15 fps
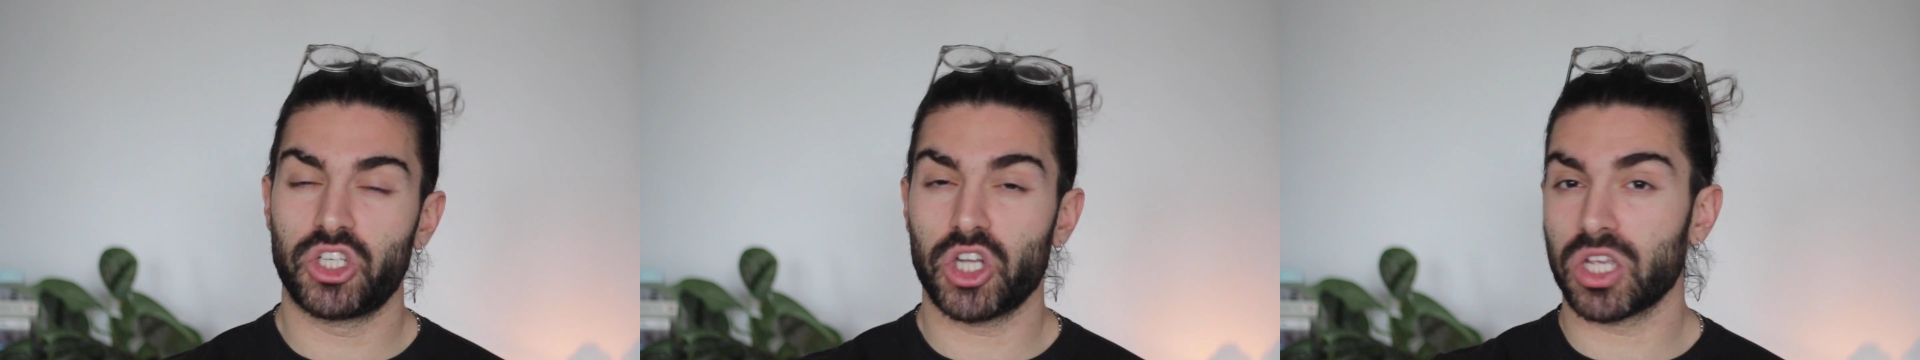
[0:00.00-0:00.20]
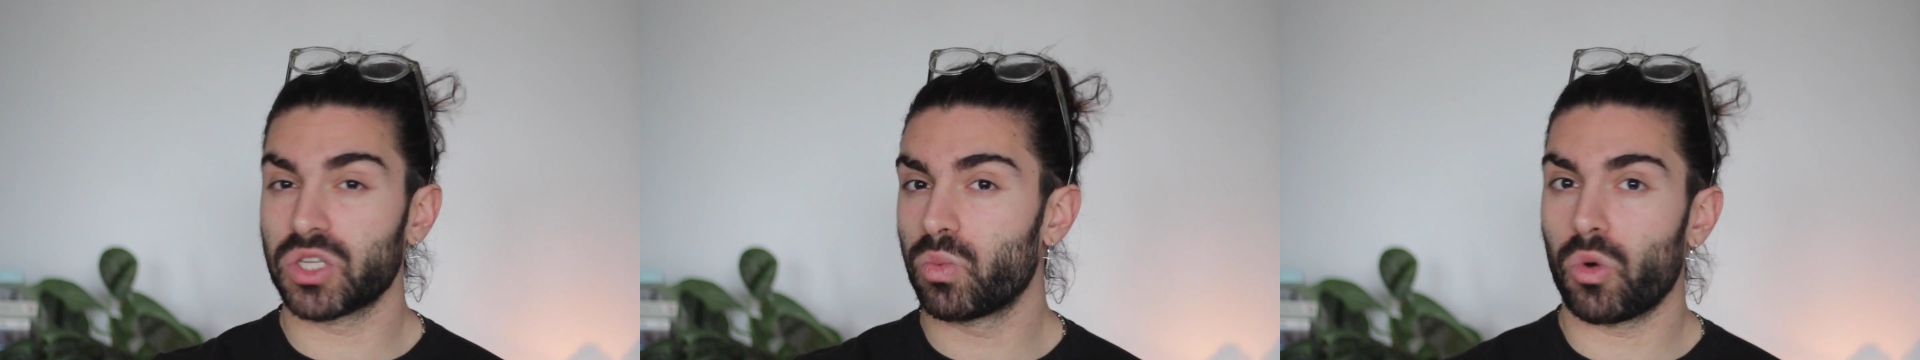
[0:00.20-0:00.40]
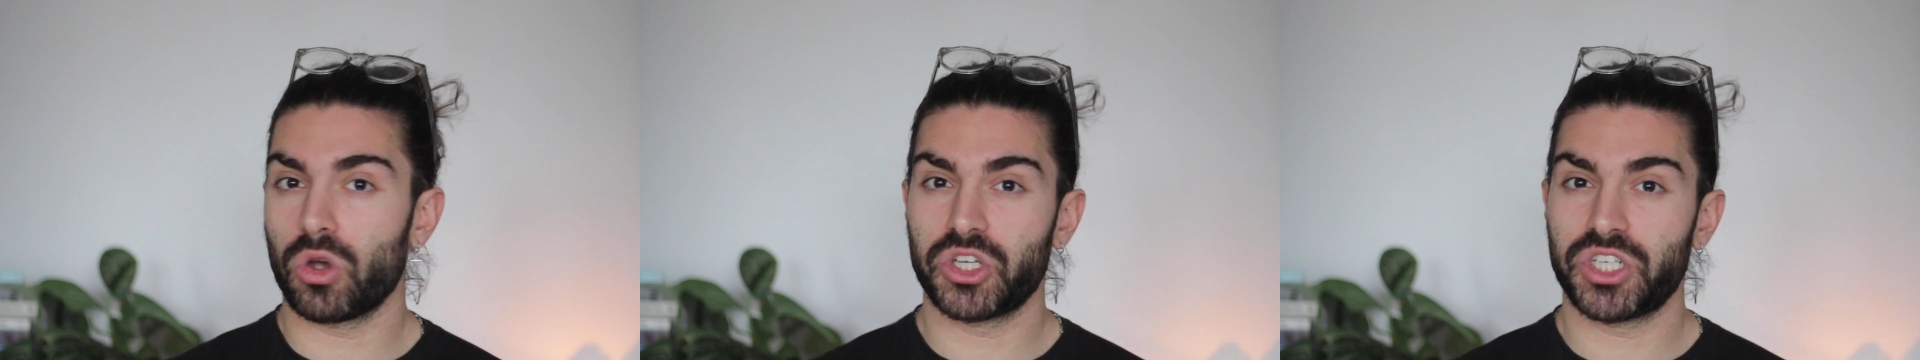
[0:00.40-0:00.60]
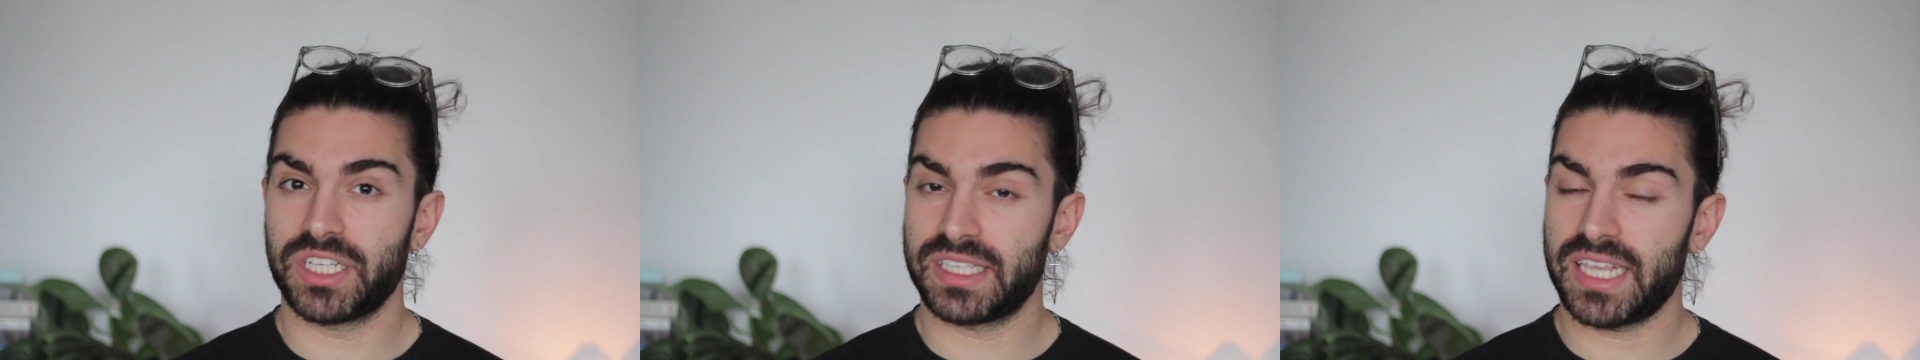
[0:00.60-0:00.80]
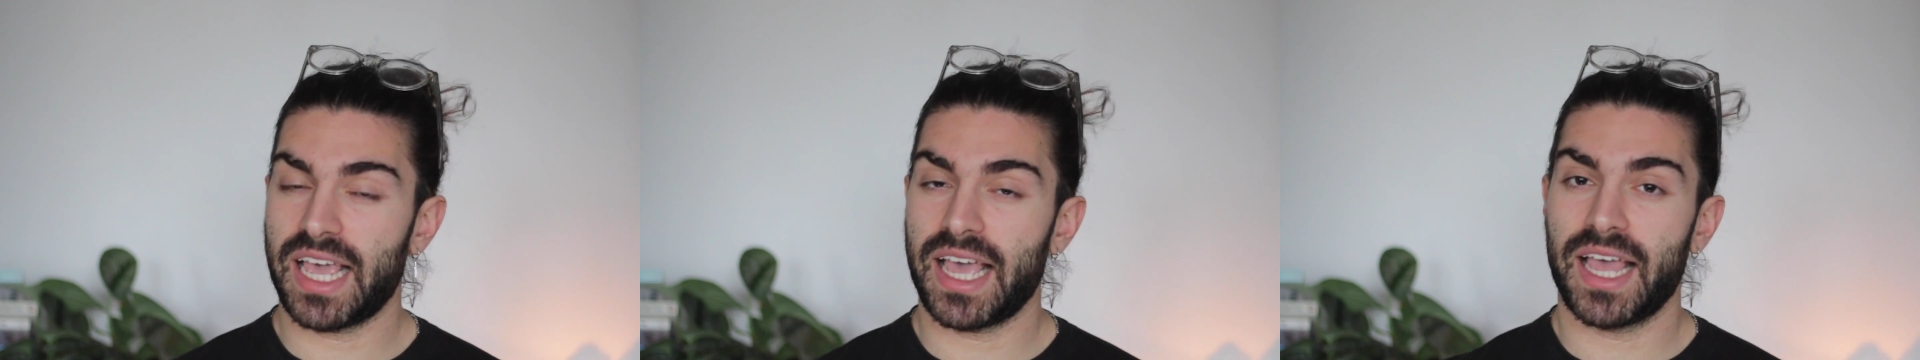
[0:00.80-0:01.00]
just washed
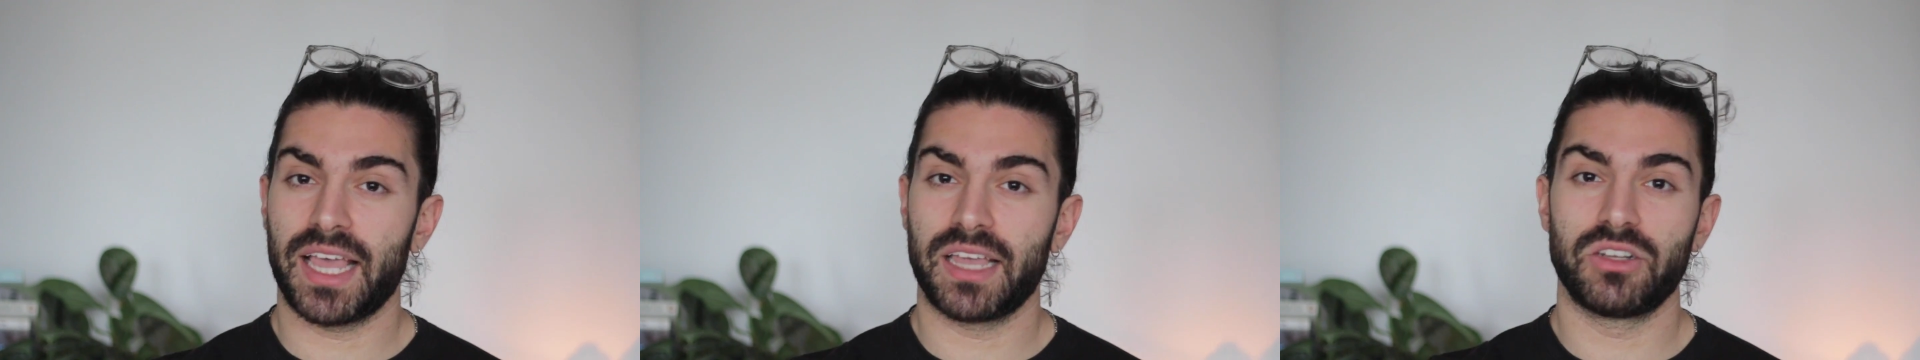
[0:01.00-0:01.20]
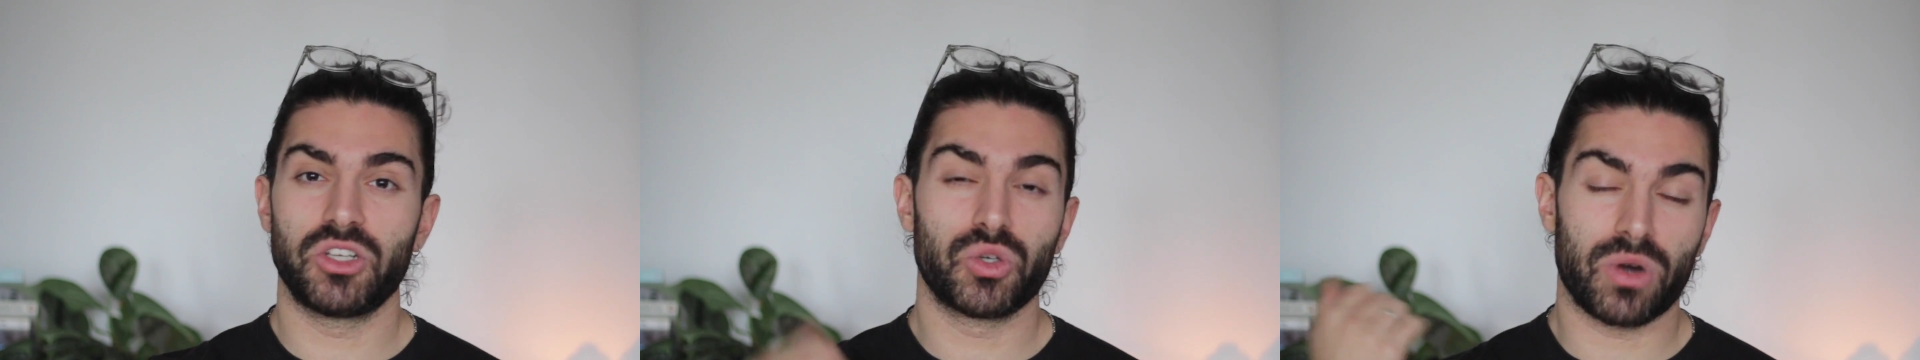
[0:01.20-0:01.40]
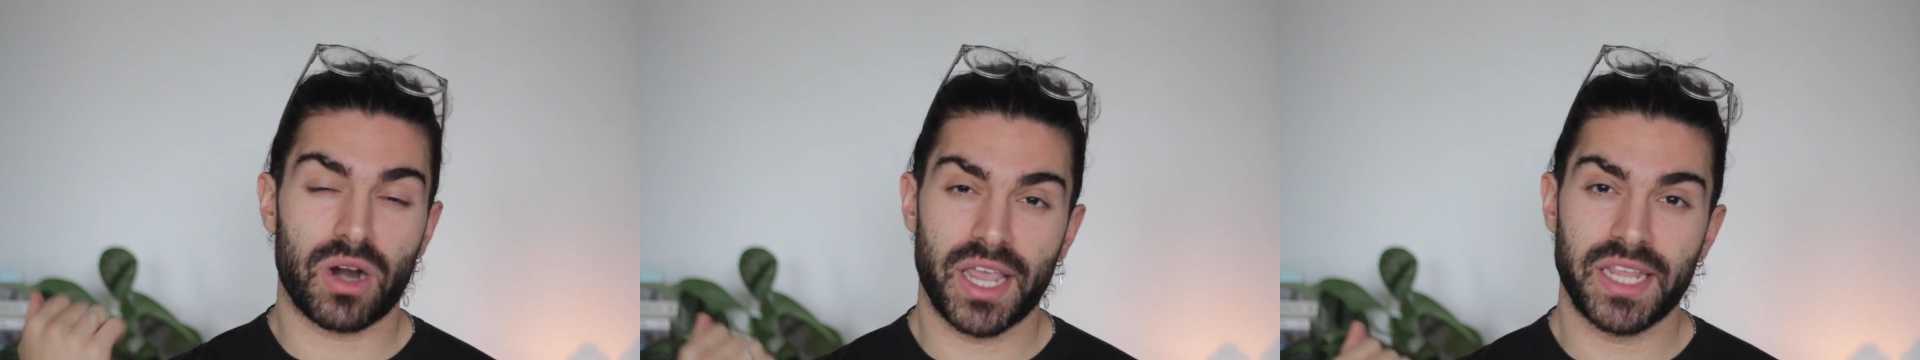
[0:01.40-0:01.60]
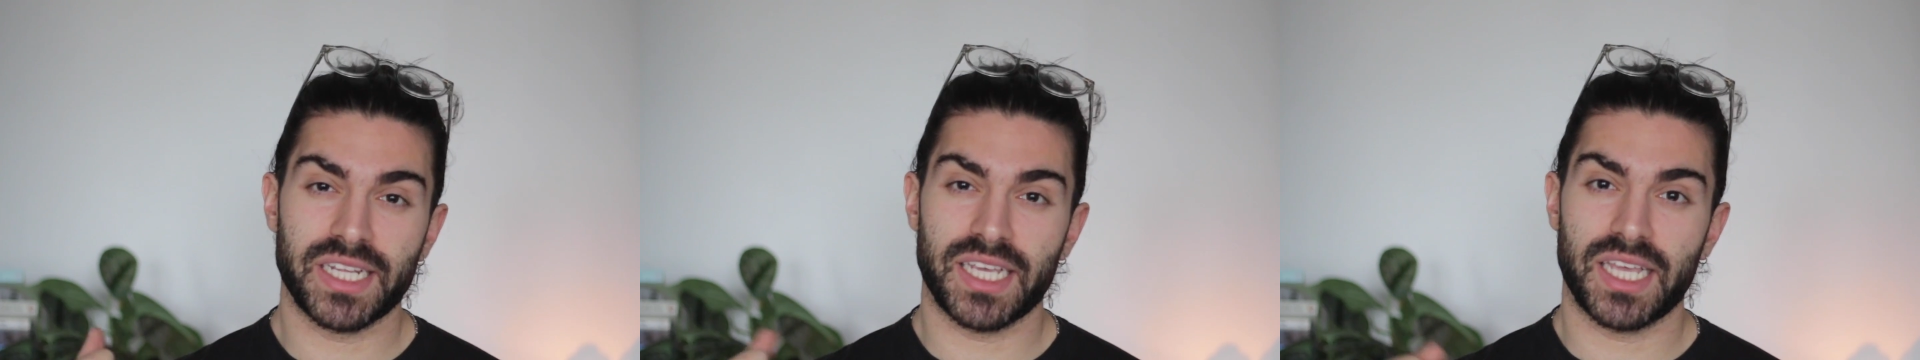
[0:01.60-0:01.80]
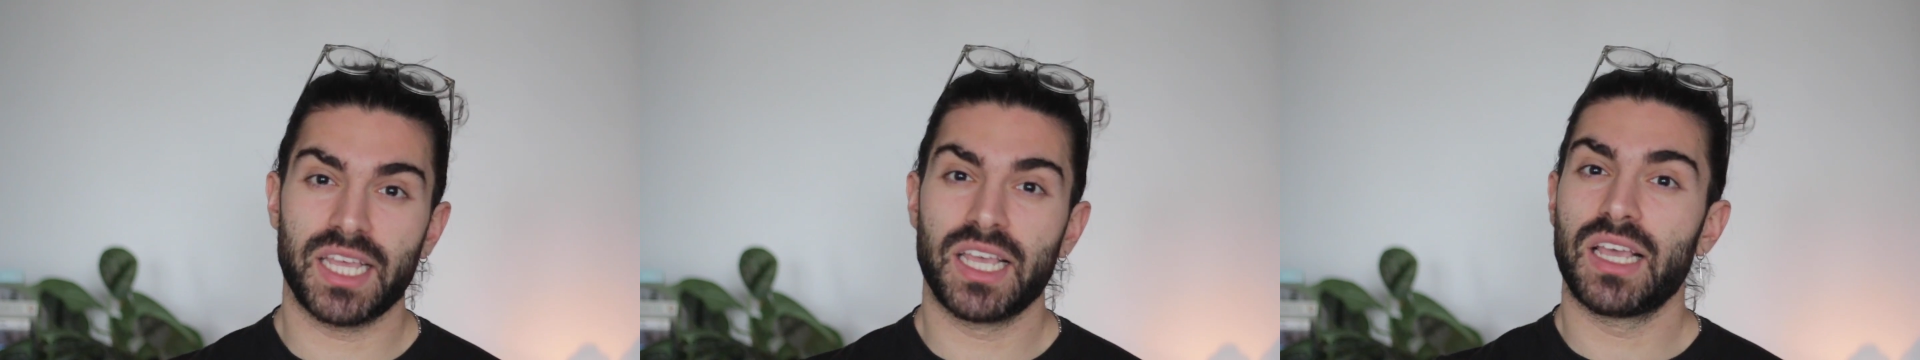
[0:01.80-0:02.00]
his hair, dried
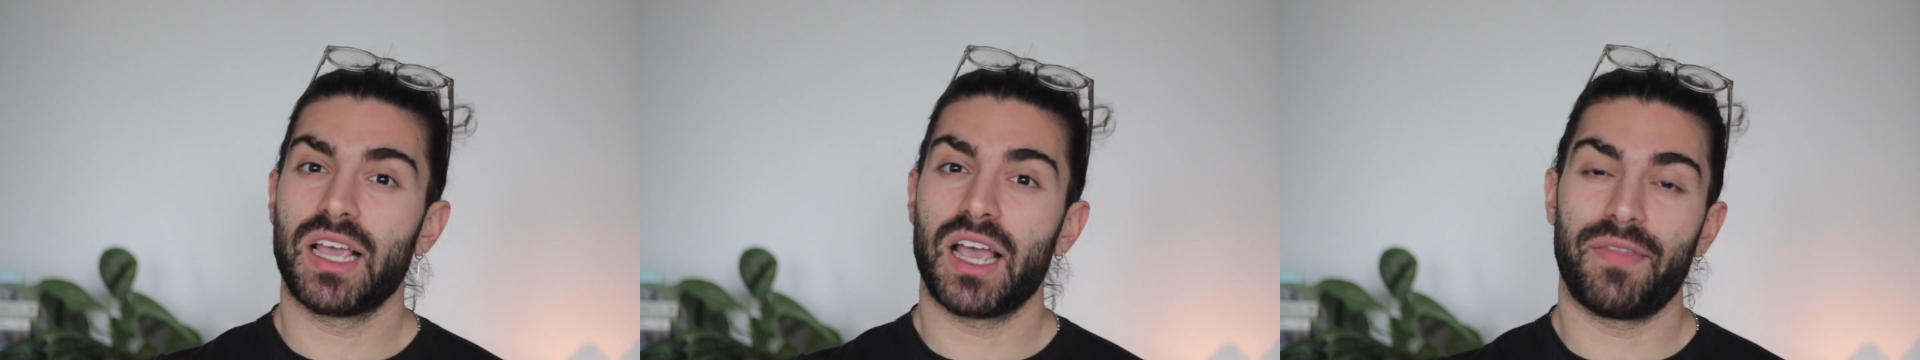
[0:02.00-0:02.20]
it,